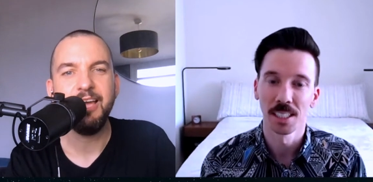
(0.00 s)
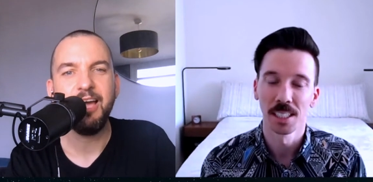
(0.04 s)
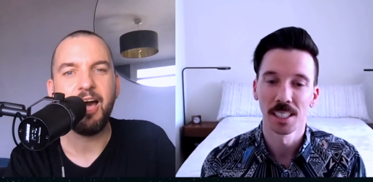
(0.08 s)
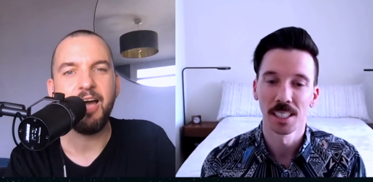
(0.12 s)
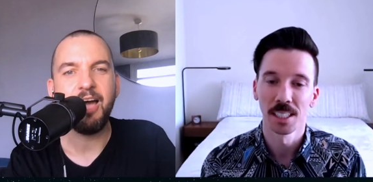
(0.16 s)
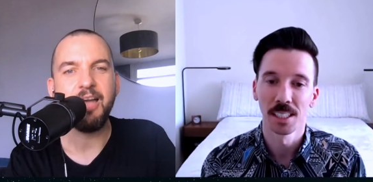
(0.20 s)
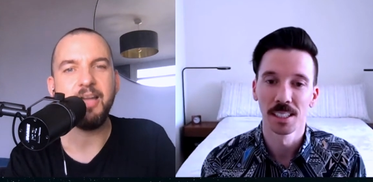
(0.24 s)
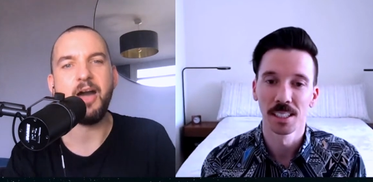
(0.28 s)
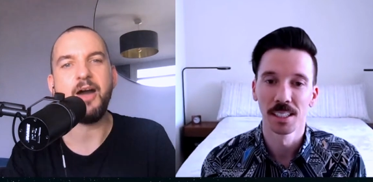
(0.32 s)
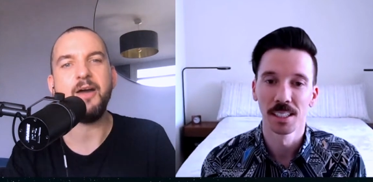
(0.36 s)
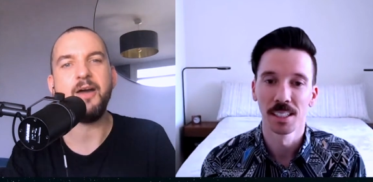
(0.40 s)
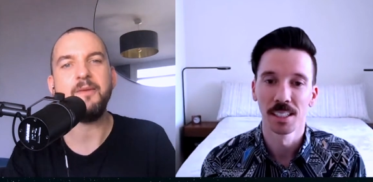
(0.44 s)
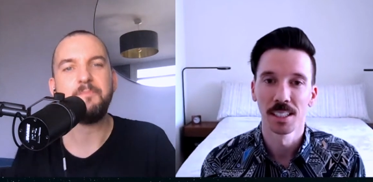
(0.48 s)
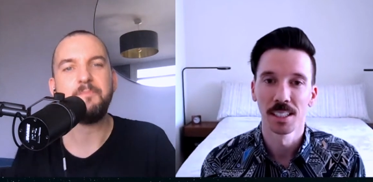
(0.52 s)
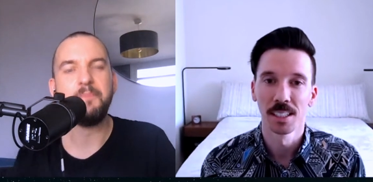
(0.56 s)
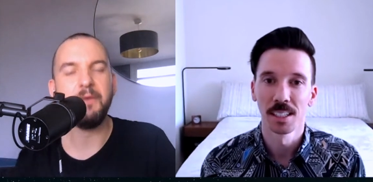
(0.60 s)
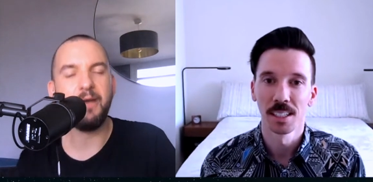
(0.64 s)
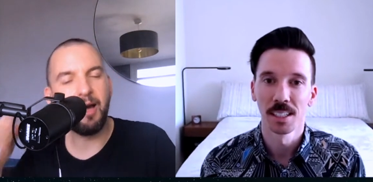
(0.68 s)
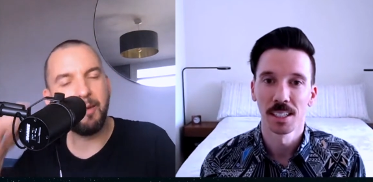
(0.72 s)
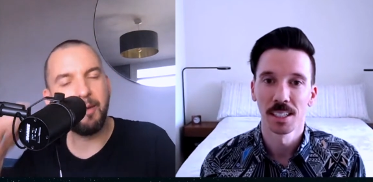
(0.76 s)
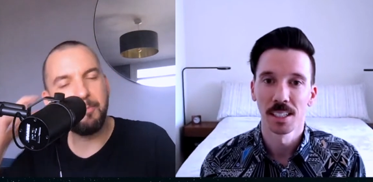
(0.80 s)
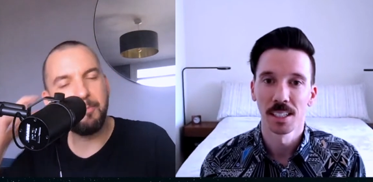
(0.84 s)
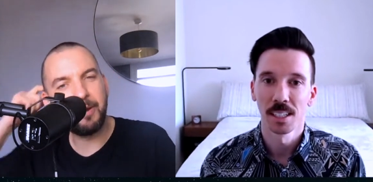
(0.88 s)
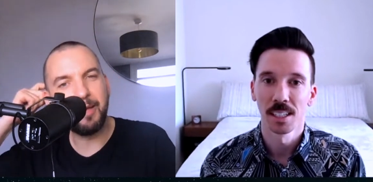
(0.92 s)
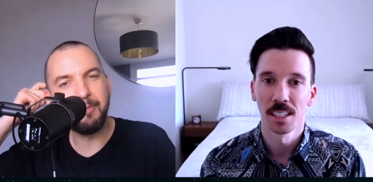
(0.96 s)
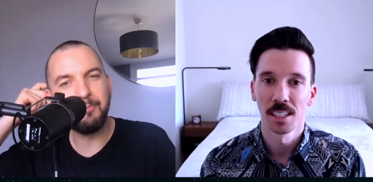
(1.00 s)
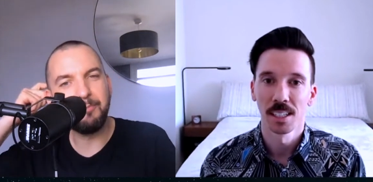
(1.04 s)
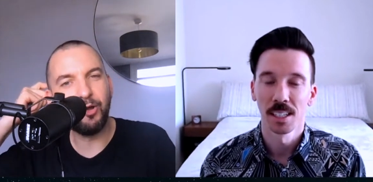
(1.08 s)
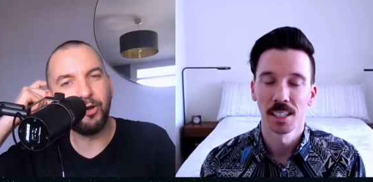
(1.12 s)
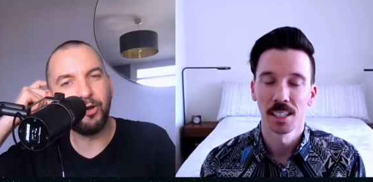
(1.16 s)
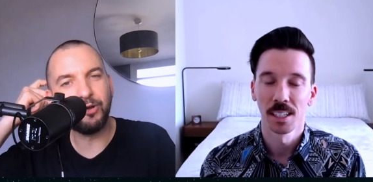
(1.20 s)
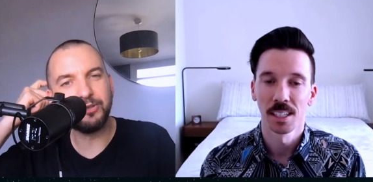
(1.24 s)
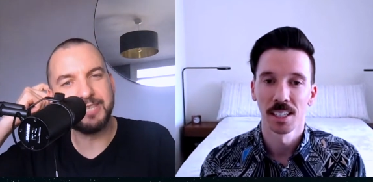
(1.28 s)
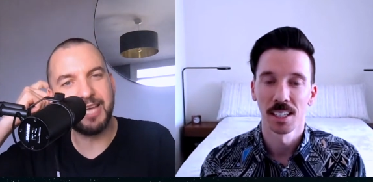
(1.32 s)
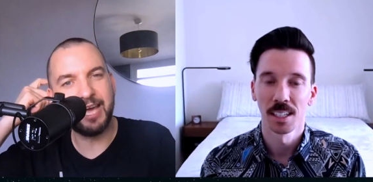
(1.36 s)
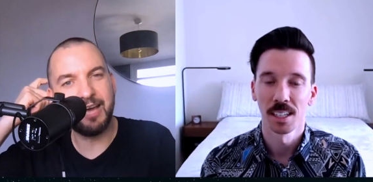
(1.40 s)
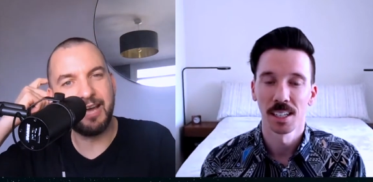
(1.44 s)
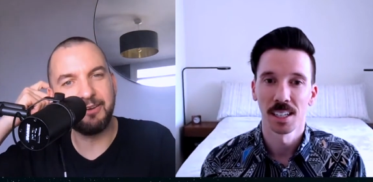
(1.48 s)
Speaker 1: I blame
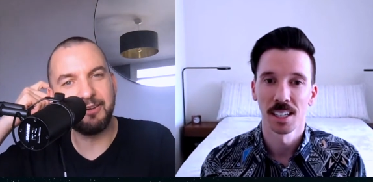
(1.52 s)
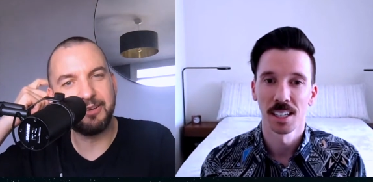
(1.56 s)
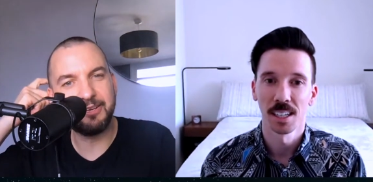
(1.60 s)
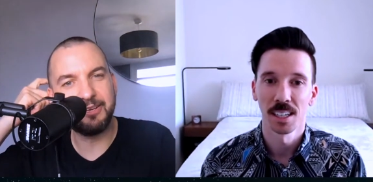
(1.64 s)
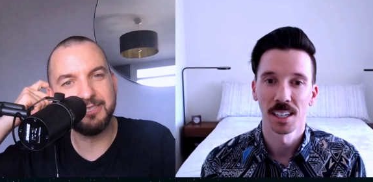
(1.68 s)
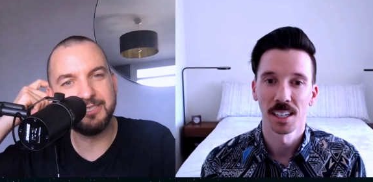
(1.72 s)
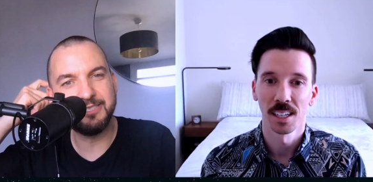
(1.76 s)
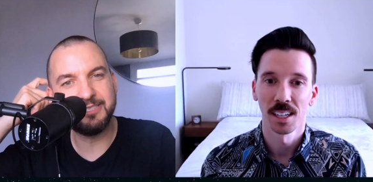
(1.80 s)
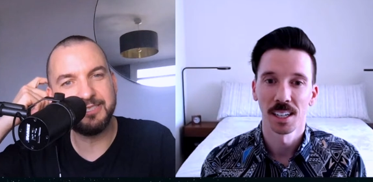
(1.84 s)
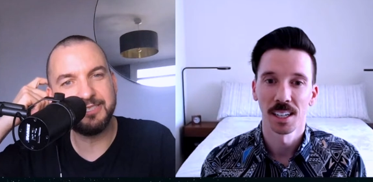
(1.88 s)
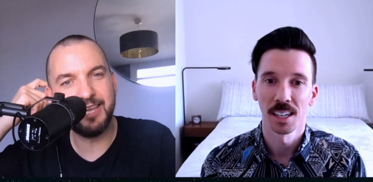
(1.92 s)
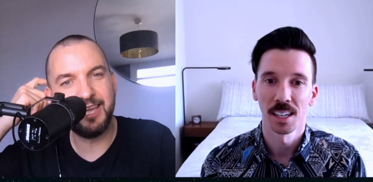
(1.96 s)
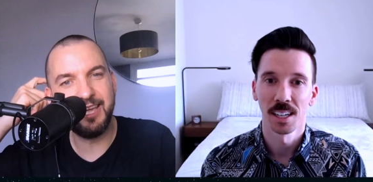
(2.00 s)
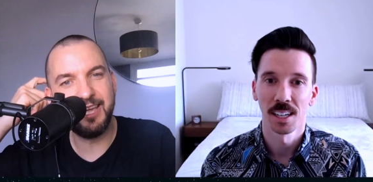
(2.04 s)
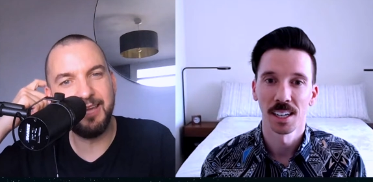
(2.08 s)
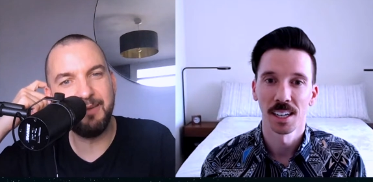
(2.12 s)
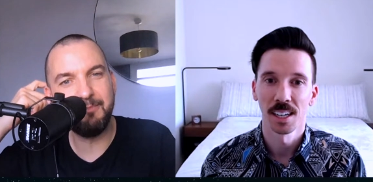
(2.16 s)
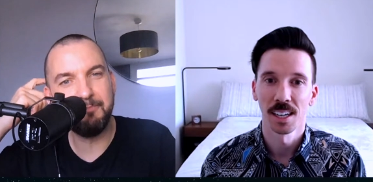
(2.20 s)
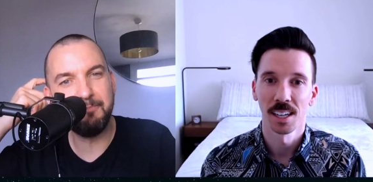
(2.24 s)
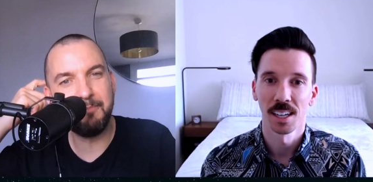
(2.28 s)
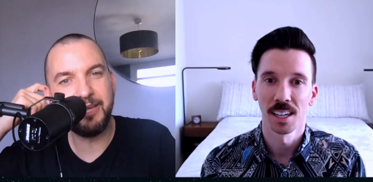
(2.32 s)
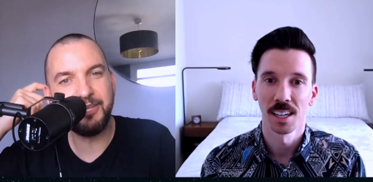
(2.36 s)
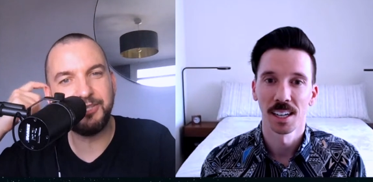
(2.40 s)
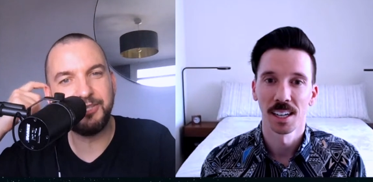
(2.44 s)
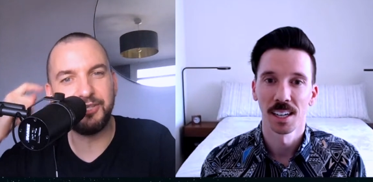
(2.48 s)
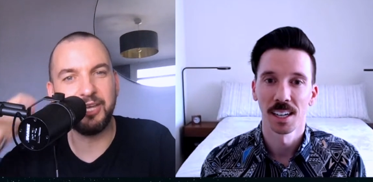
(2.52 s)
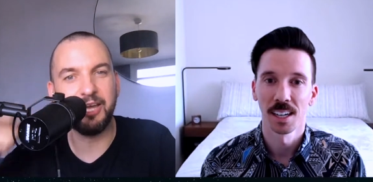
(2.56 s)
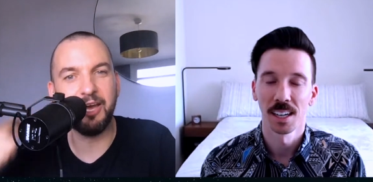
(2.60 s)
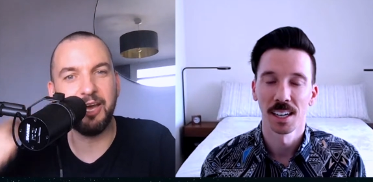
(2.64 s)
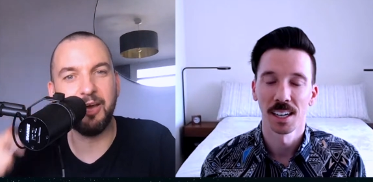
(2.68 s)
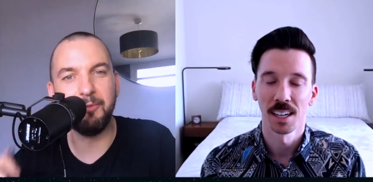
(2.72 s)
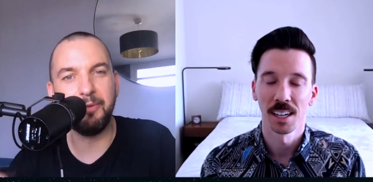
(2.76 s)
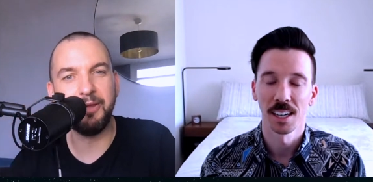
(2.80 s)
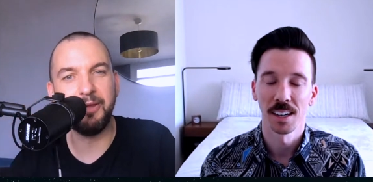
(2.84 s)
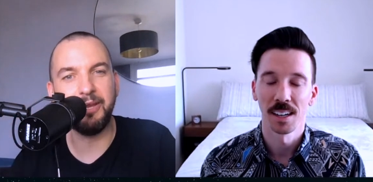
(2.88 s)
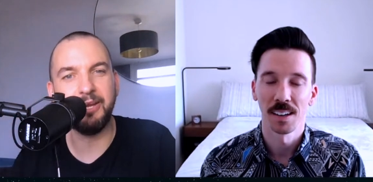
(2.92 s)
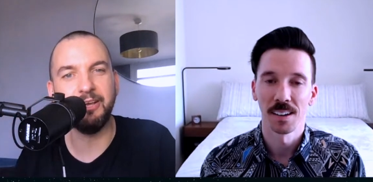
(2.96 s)
lockdown because it makes you go a bit